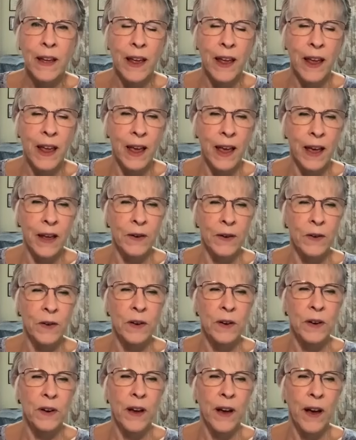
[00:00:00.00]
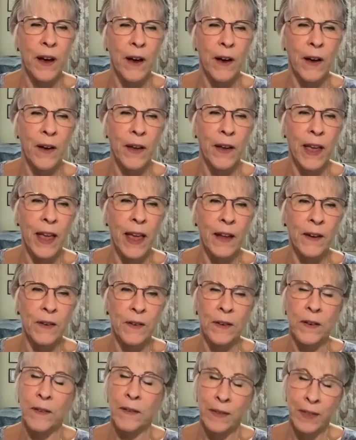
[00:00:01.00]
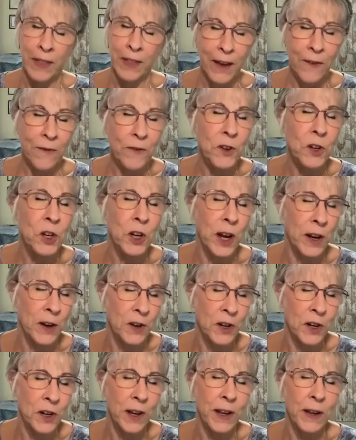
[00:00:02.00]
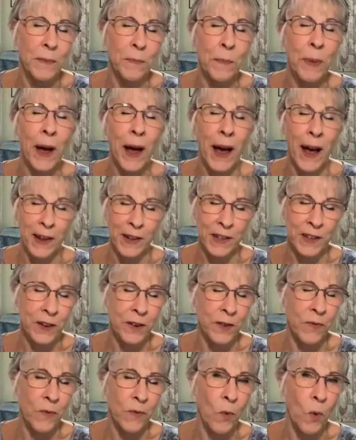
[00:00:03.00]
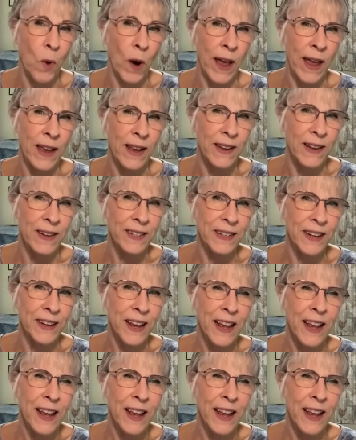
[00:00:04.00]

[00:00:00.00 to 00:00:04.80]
and life-changing in positive ways.